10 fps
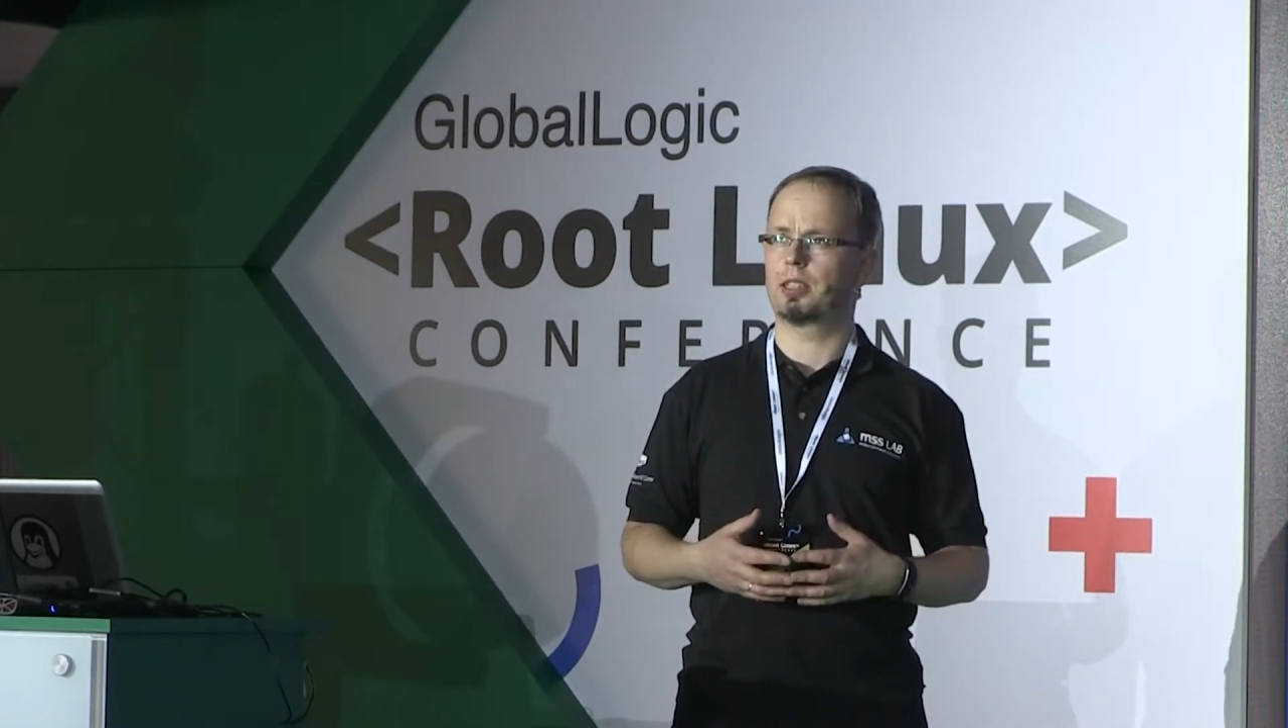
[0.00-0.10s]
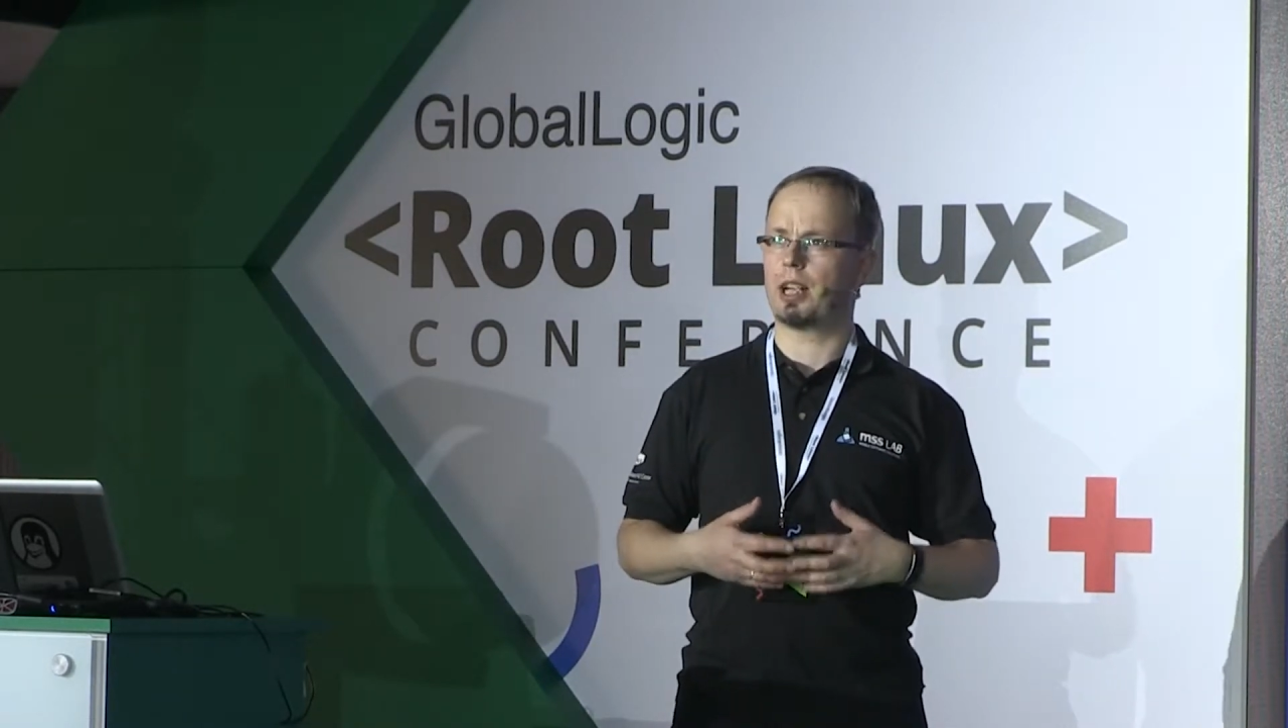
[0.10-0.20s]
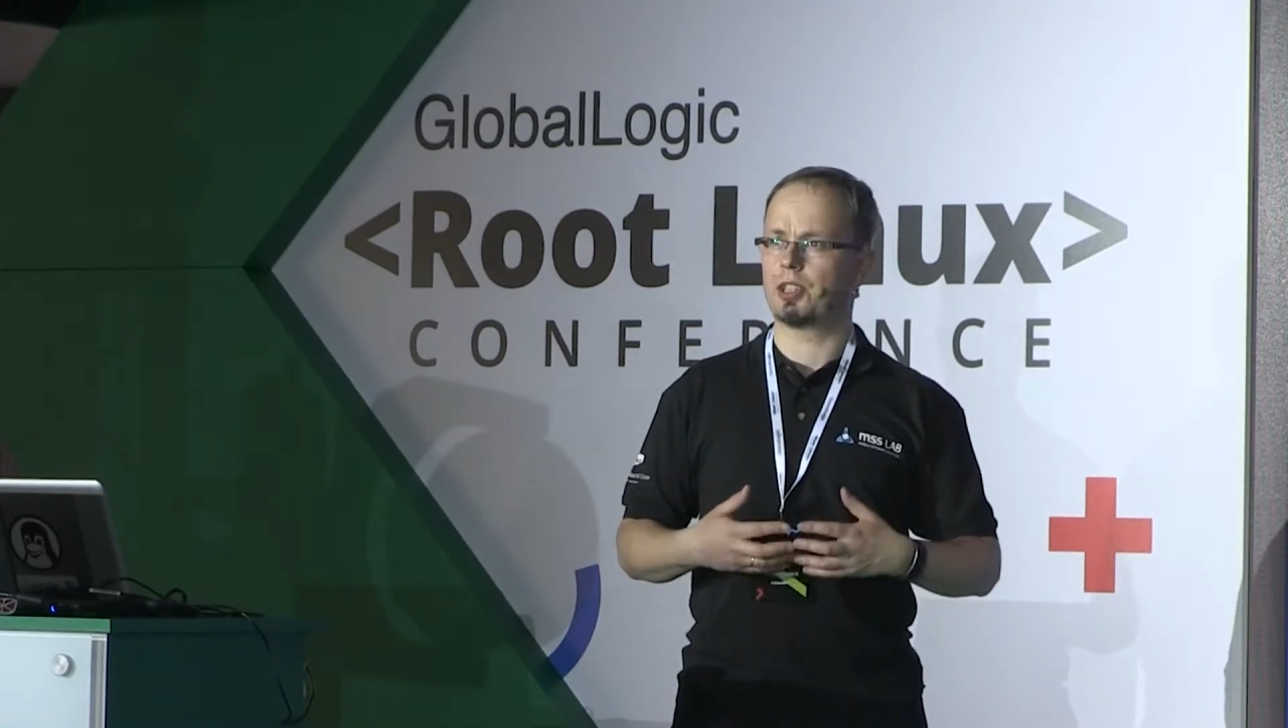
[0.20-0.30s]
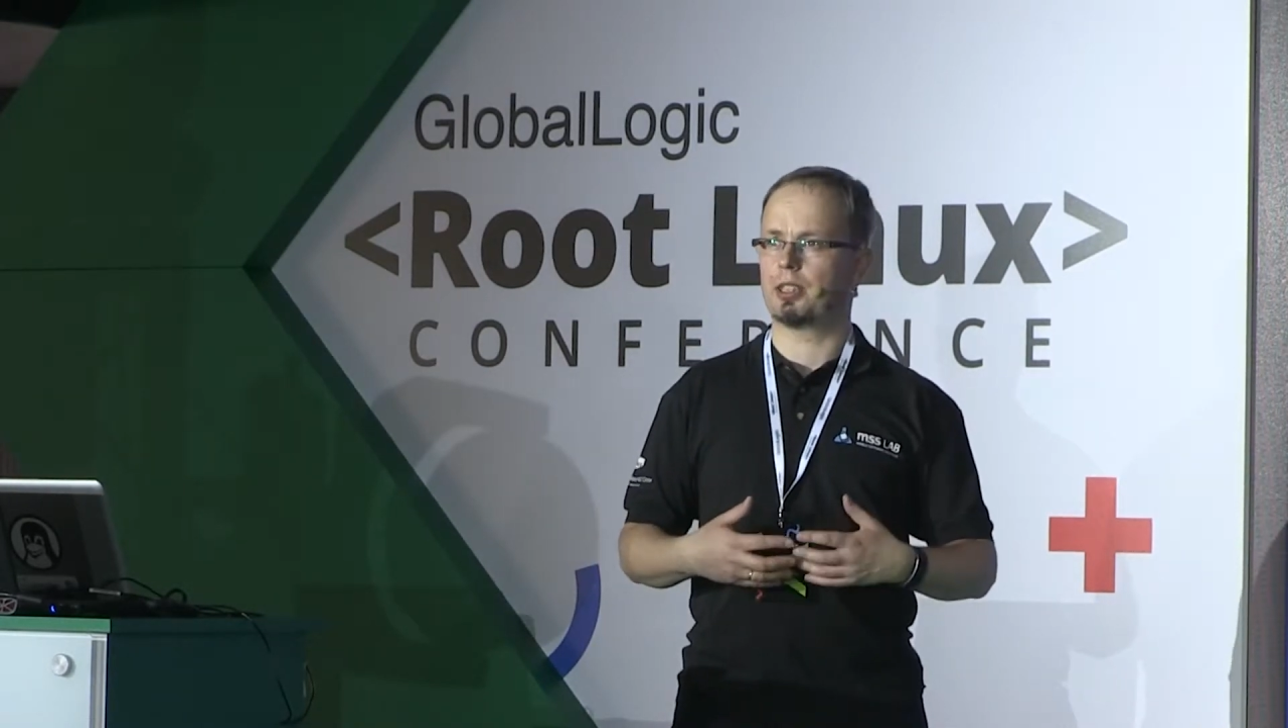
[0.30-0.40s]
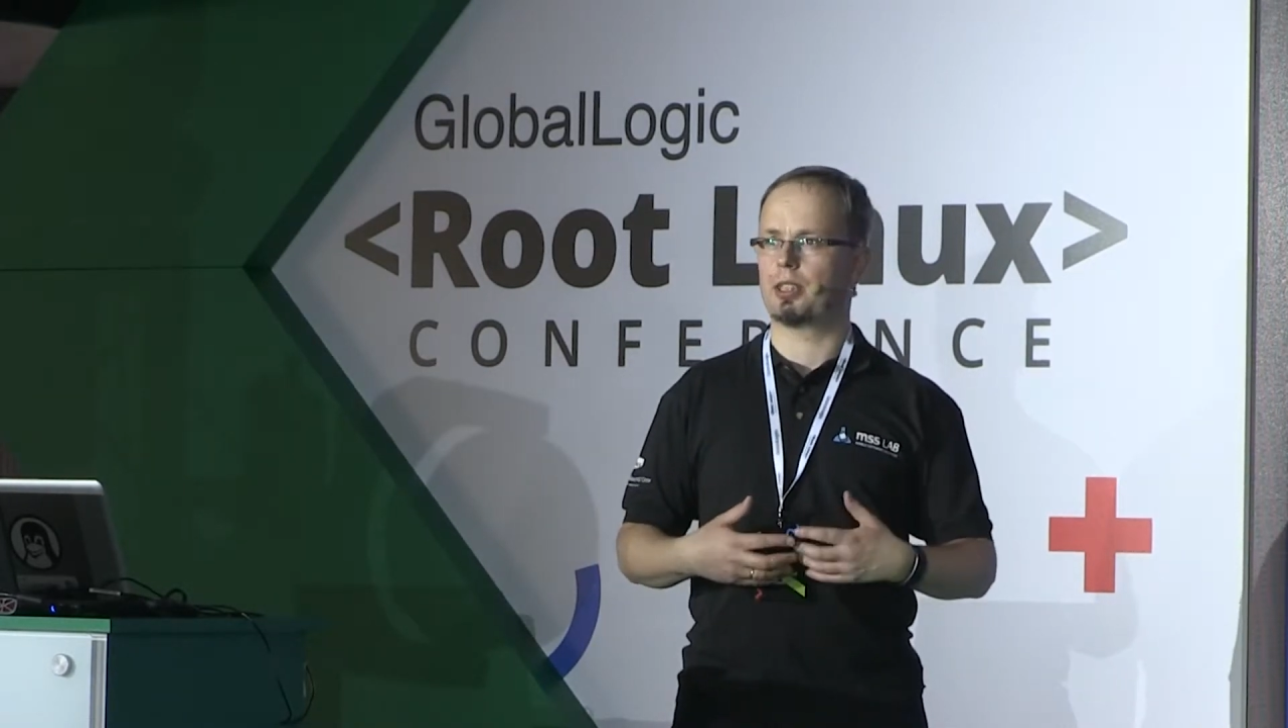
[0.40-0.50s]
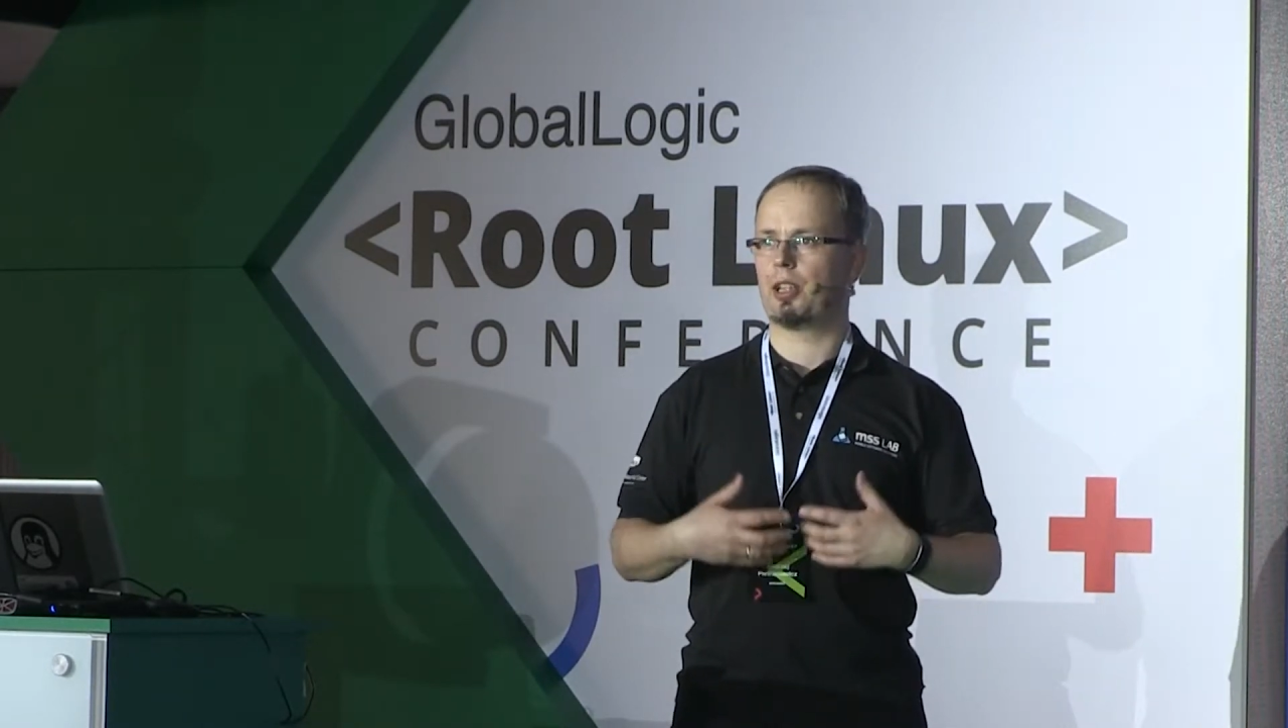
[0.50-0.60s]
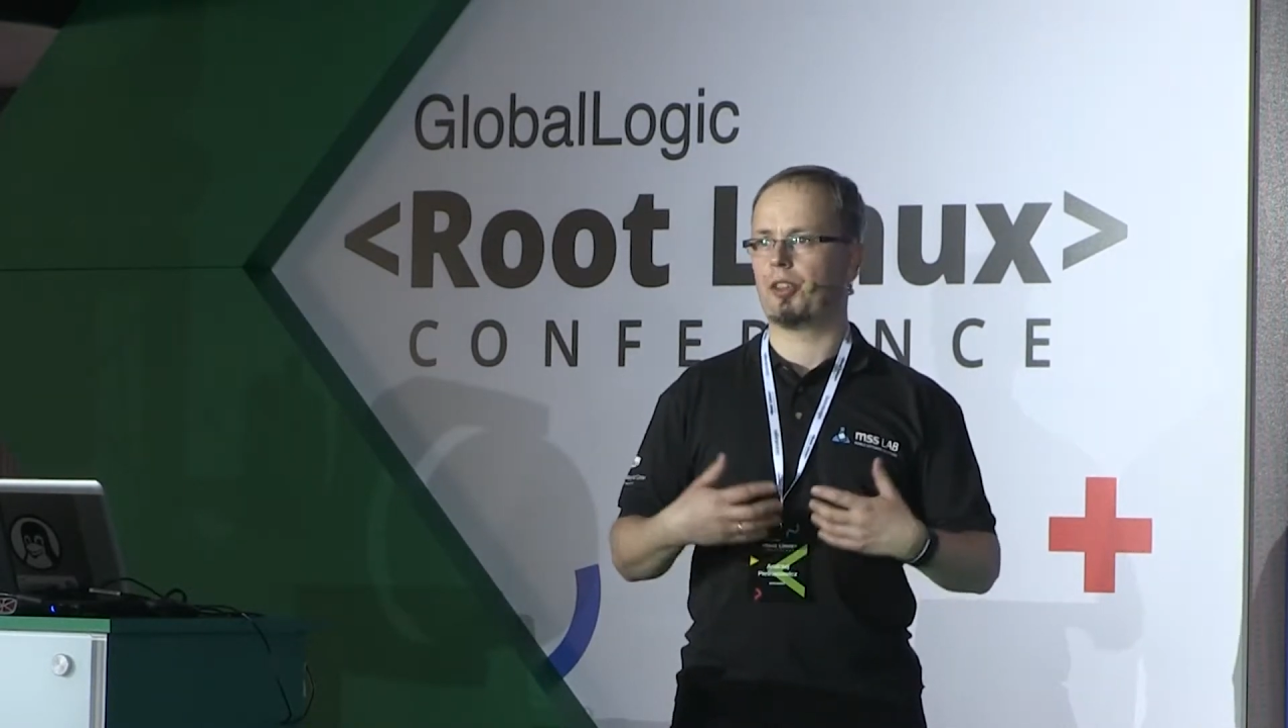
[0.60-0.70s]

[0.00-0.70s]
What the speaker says: gadget